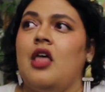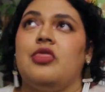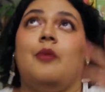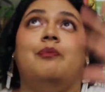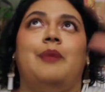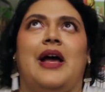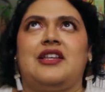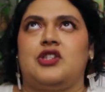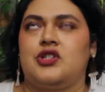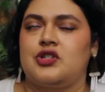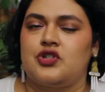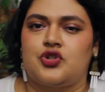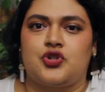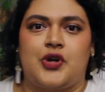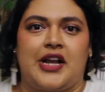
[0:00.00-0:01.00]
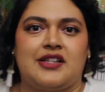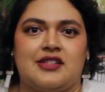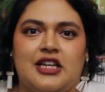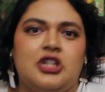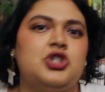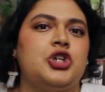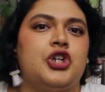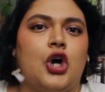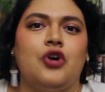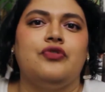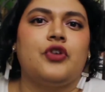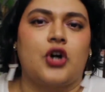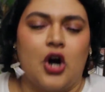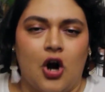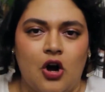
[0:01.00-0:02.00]
the best translation
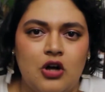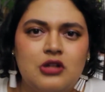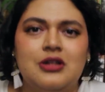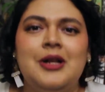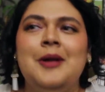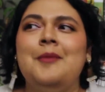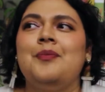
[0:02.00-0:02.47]
overall.